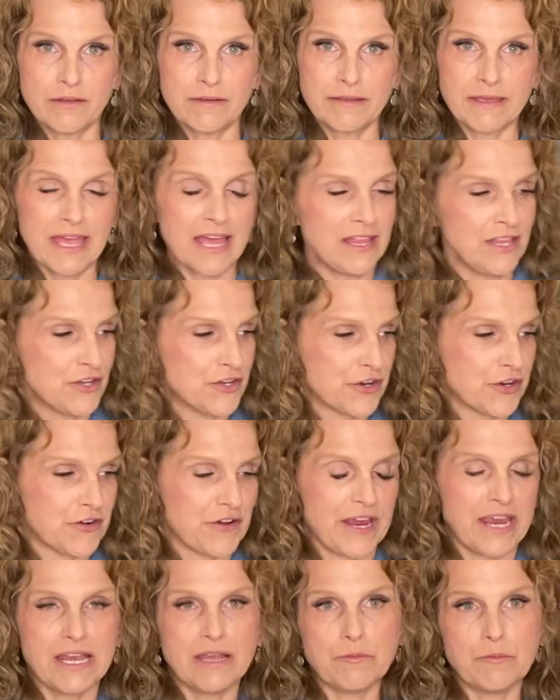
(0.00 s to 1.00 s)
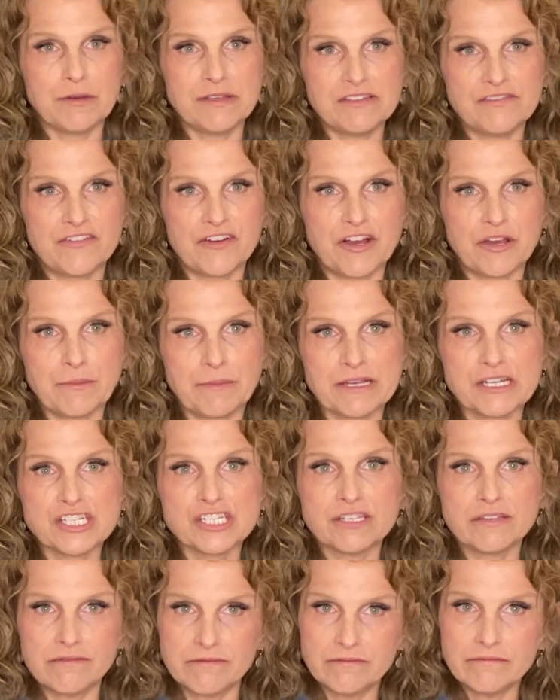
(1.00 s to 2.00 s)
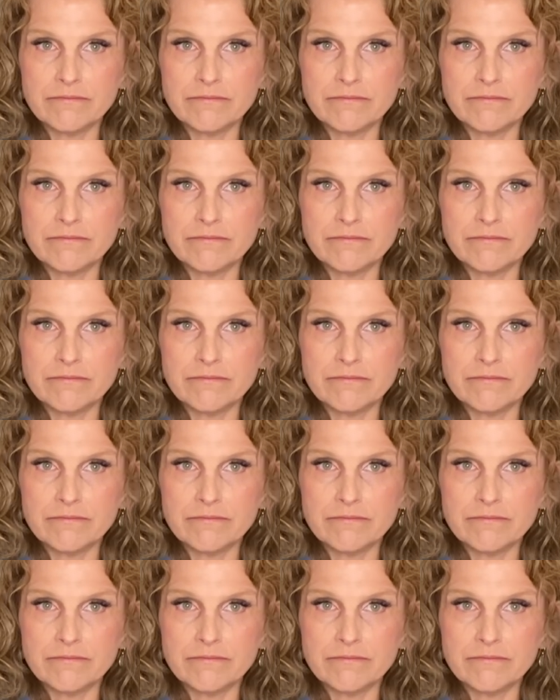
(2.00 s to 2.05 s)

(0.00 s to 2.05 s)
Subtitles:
calendar crate was very much